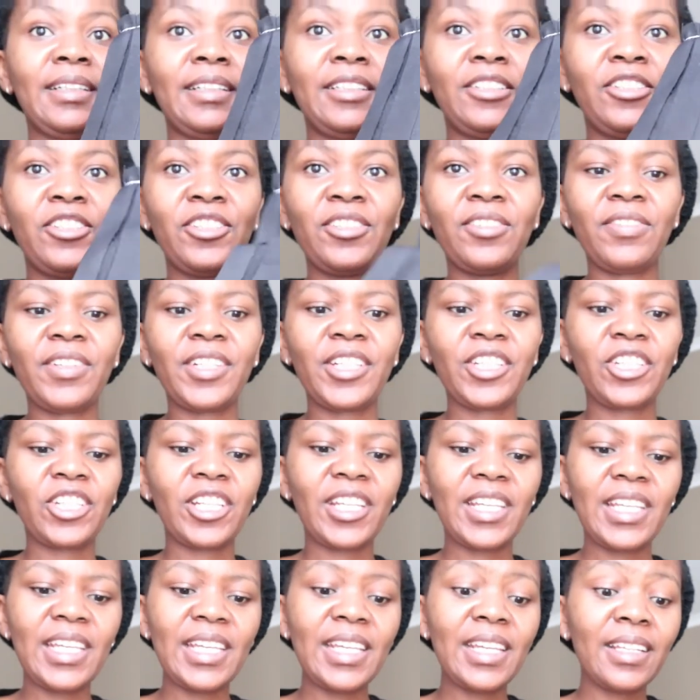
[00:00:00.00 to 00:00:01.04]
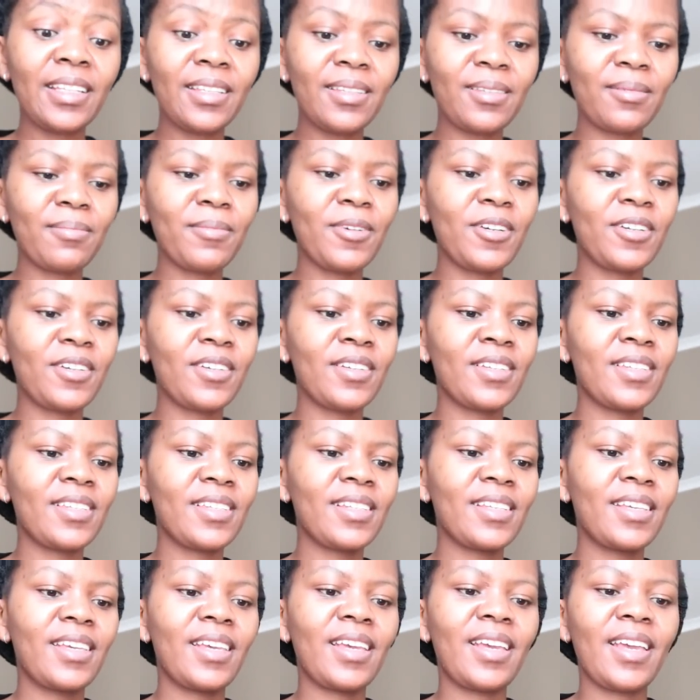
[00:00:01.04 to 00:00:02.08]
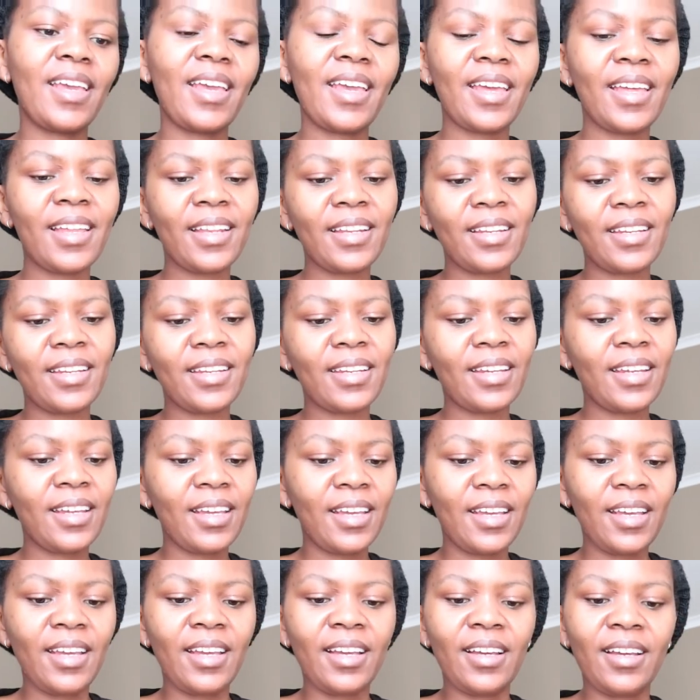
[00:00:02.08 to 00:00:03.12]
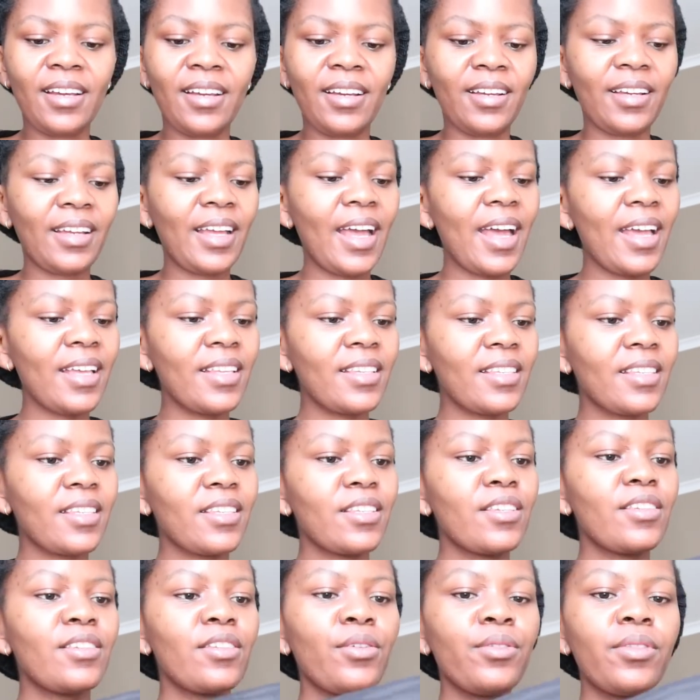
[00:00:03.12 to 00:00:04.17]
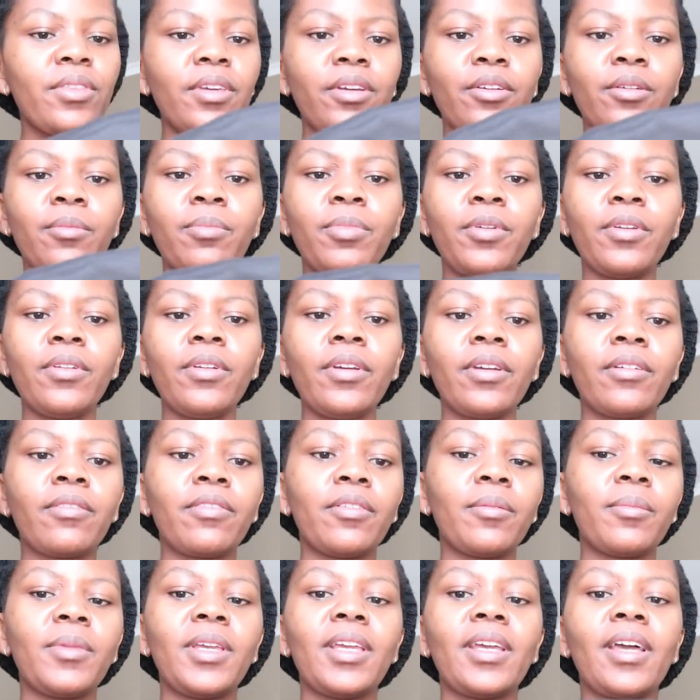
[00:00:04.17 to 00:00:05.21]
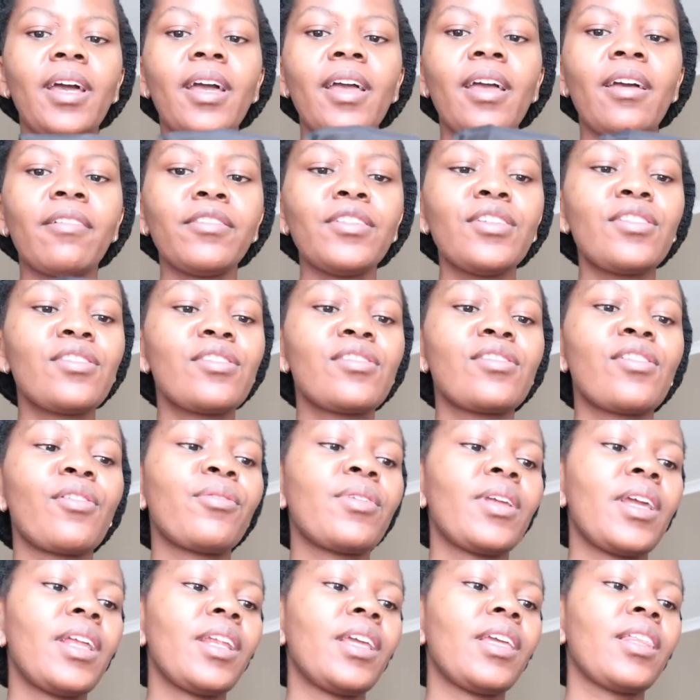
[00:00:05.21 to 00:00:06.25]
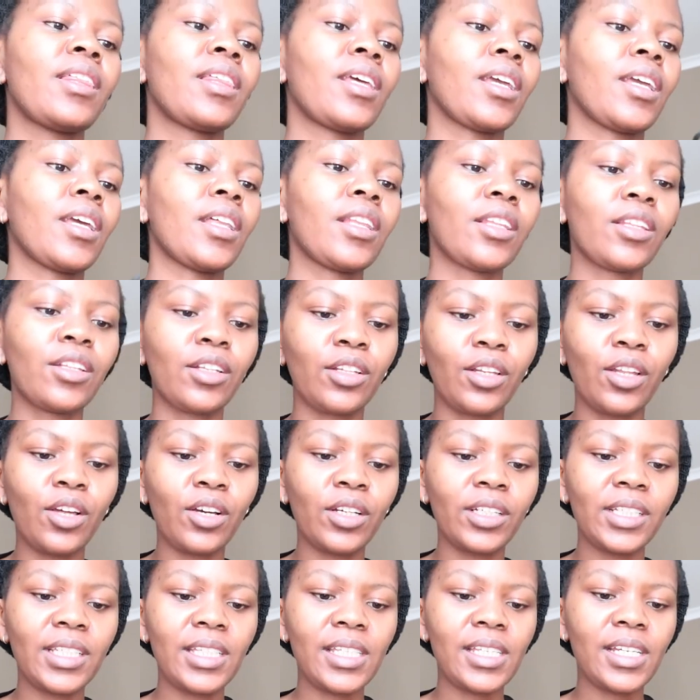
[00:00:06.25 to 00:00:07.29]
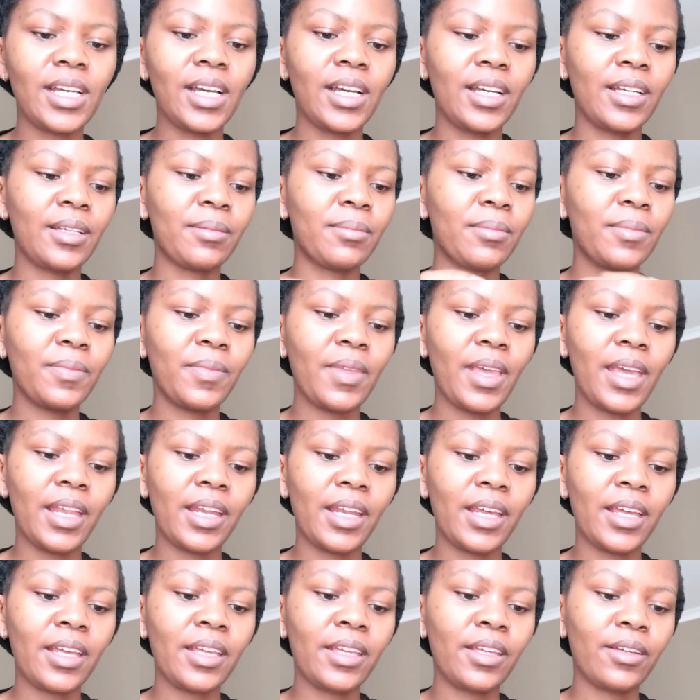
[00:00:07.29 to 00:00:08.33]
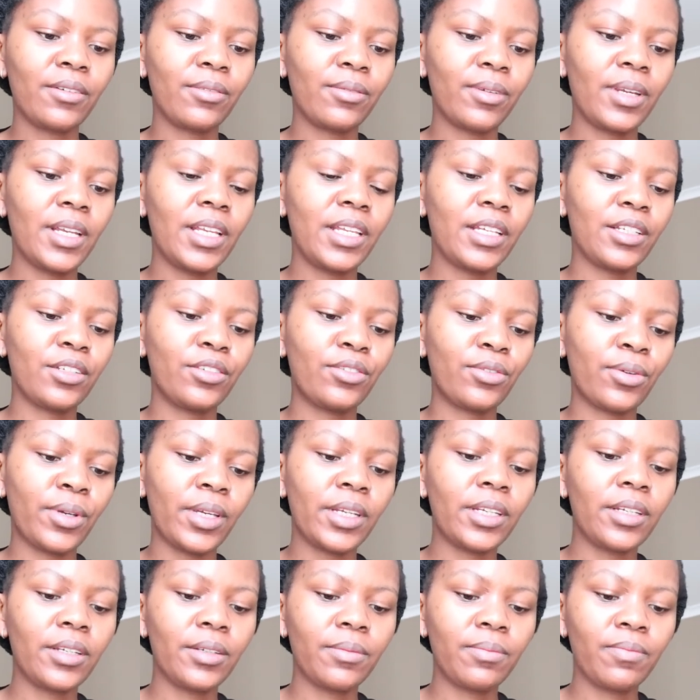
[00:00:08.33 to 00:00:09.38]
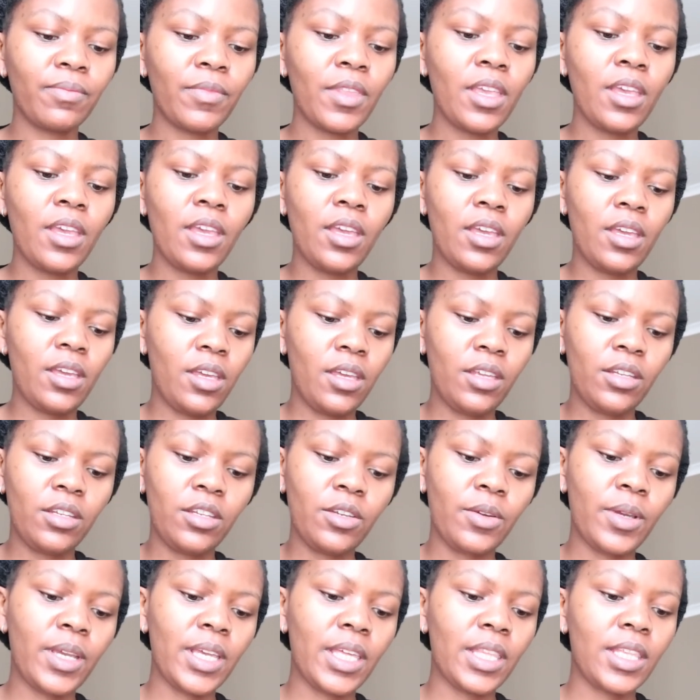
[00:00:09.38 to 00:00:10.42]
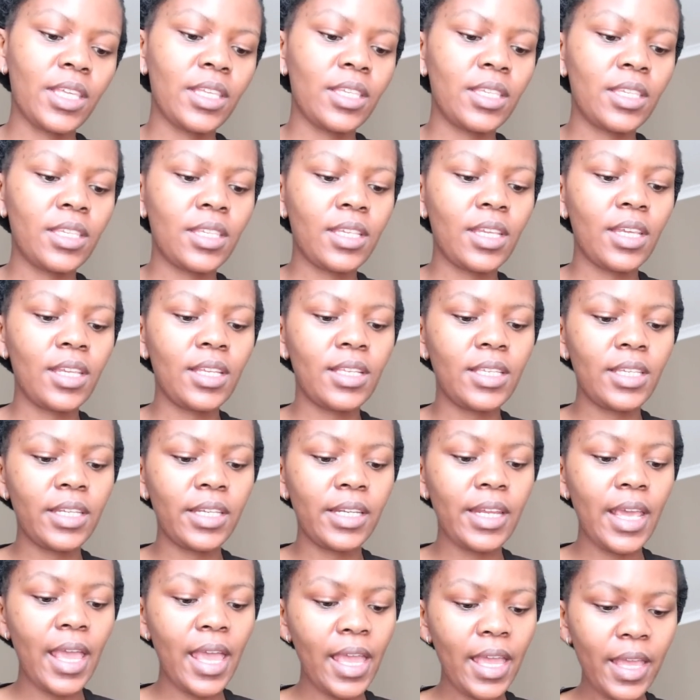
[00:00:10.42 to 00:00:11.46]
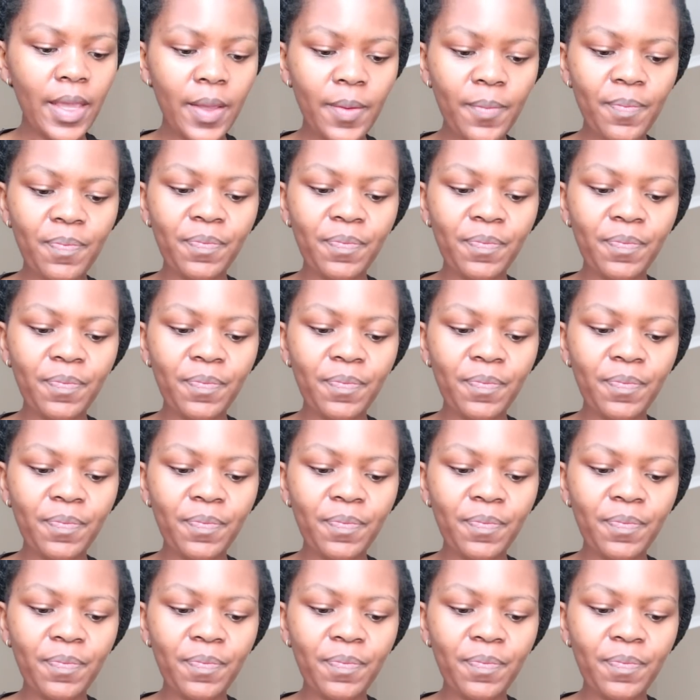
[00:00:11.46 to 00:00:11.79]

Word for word: Just finished Keegan's mask, and guys, this is so therapeutic for me. I haven't sewn anything in the longest time, and I really enjoyed doing this today.